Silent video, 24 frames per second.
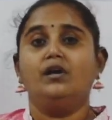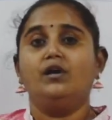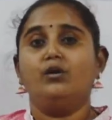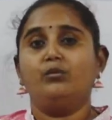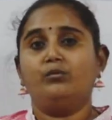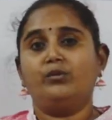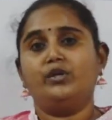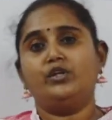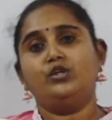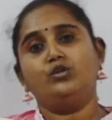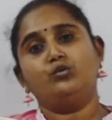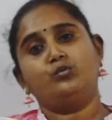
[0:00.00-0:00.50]

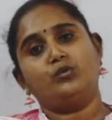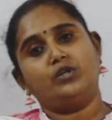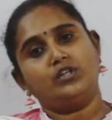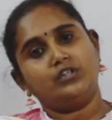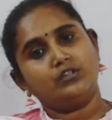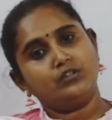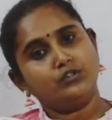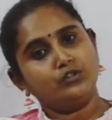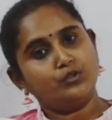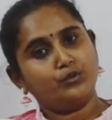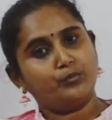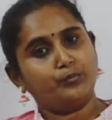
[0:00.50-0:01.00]
When you work
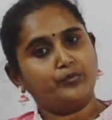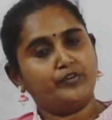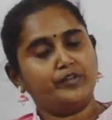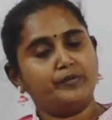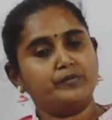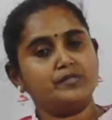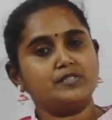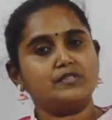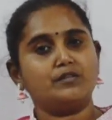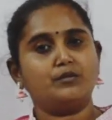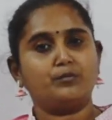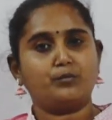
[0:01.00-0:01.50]
on the
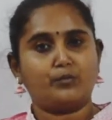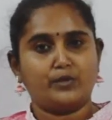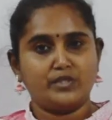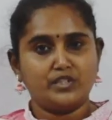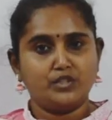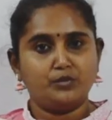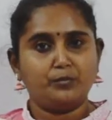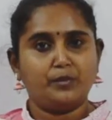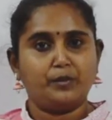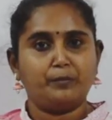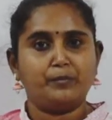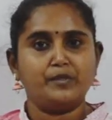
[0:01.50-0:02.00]
previous year
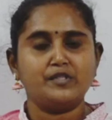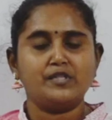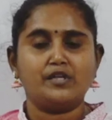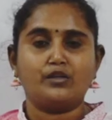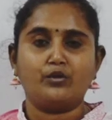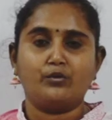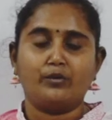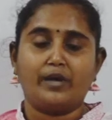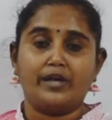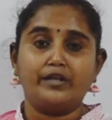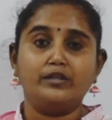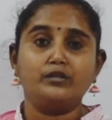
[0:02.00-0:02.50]
question papers and you
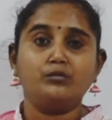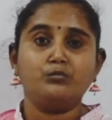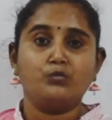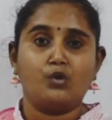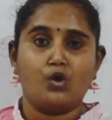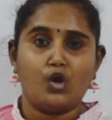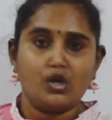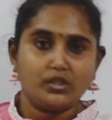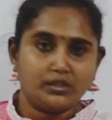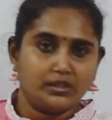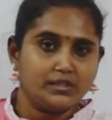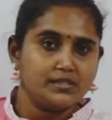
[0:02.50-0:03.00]
write a
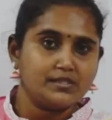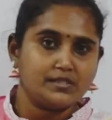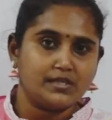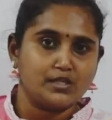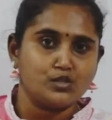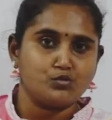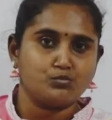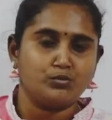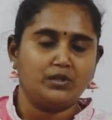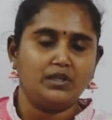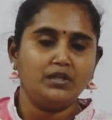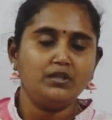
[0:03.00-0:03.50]
mock test
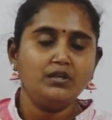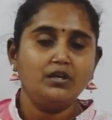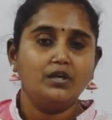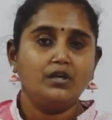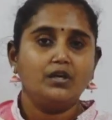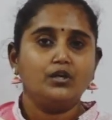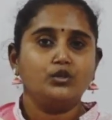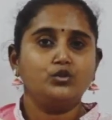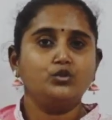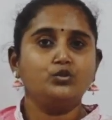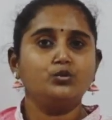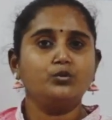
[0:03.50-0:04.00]
as well,
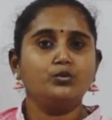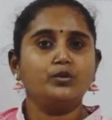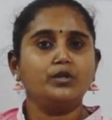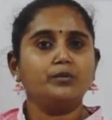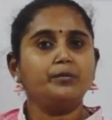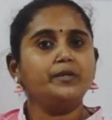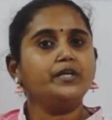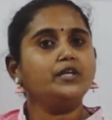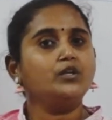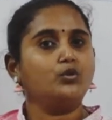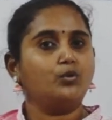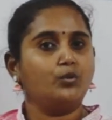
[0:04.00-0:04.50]
you will
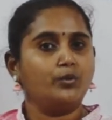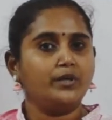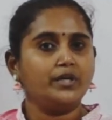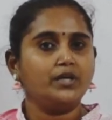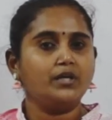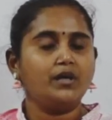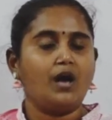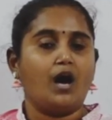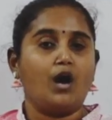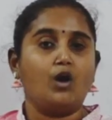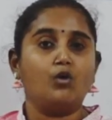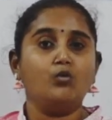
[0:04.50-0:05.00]
be
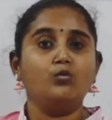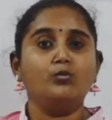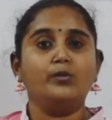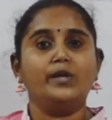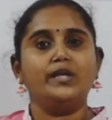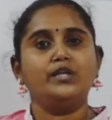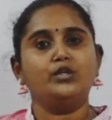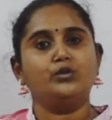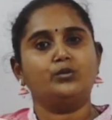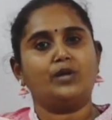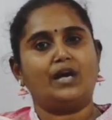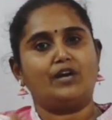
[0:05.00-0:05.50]
knowing how
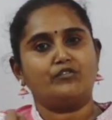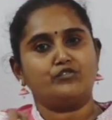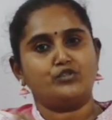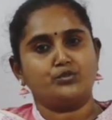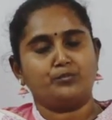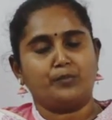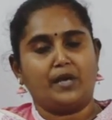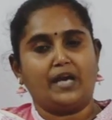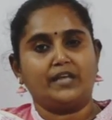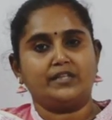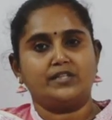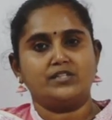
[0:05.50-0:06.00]
well you have
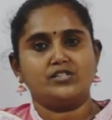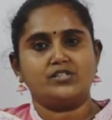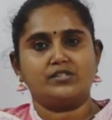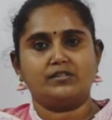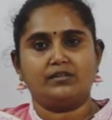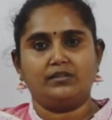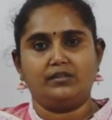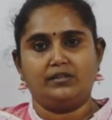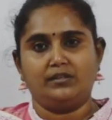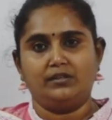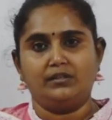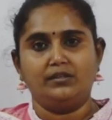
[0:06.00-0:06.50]
to manage
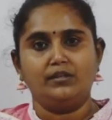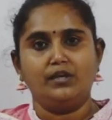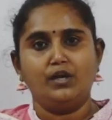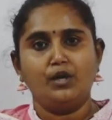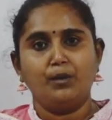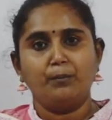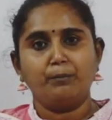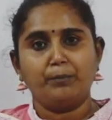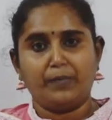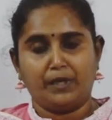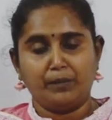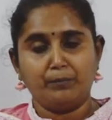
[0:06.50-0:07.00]
the
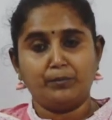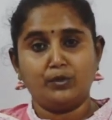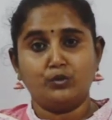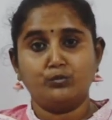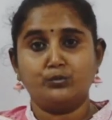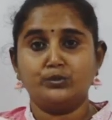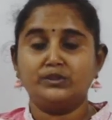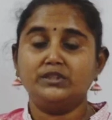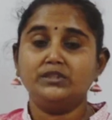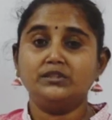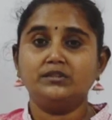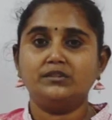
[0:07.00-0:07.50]
paper
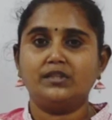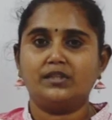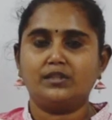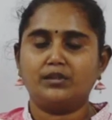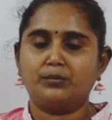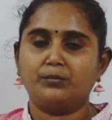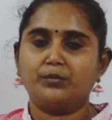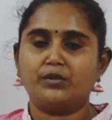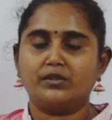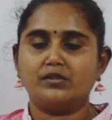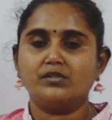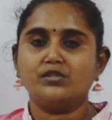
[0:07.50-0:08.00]
within
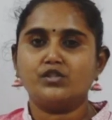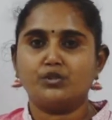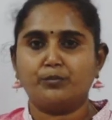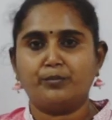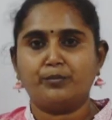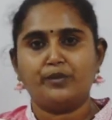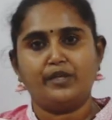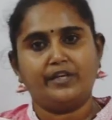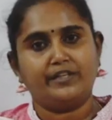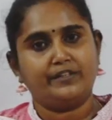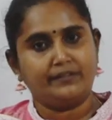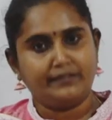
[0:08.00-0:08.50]
that
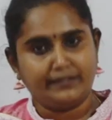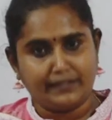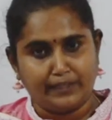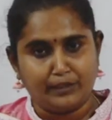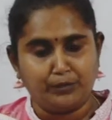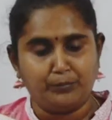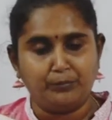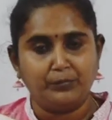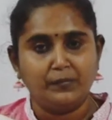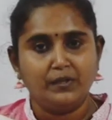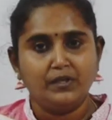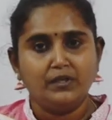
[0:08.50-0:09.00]
stipulated
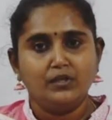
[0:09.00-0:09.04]
time.